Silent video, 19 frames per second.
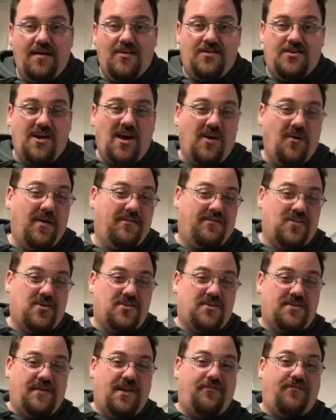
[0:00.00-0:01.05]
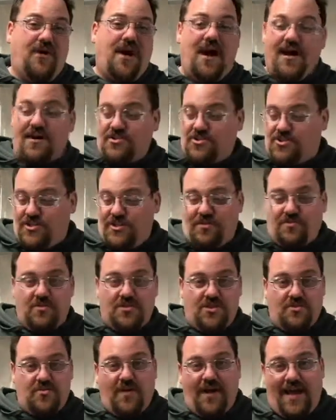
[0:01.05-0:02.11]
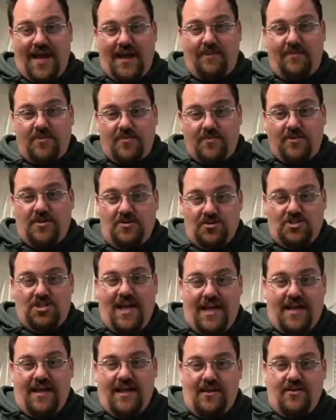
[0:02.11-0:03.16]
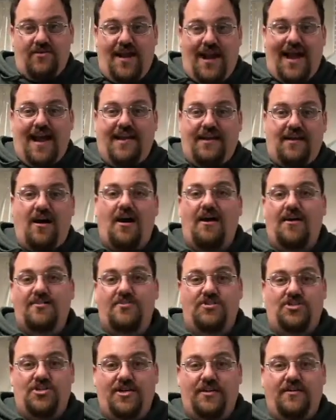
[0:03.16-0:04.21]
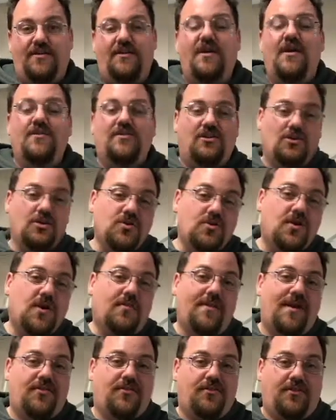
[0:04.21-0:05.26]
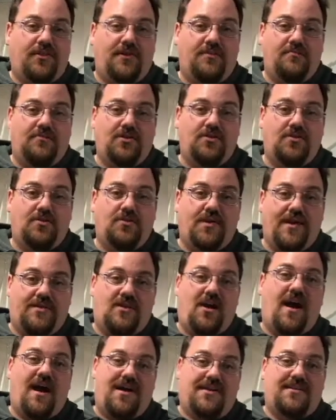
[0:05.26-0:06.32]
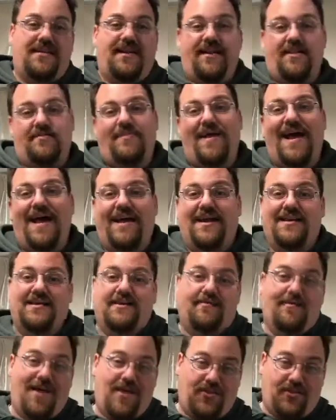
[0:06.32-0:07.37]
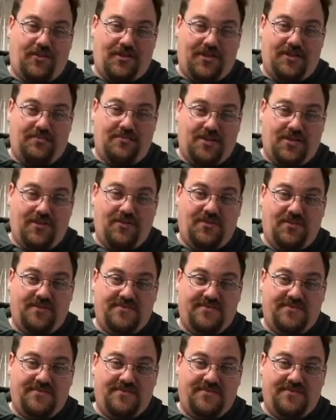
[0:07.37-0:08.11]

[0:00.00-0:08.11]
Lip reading: So if there's enough oxygen, which is what happens when you shake it, you're adding oxygen, the leucomethylene blue gets oxidized back into methylene blue.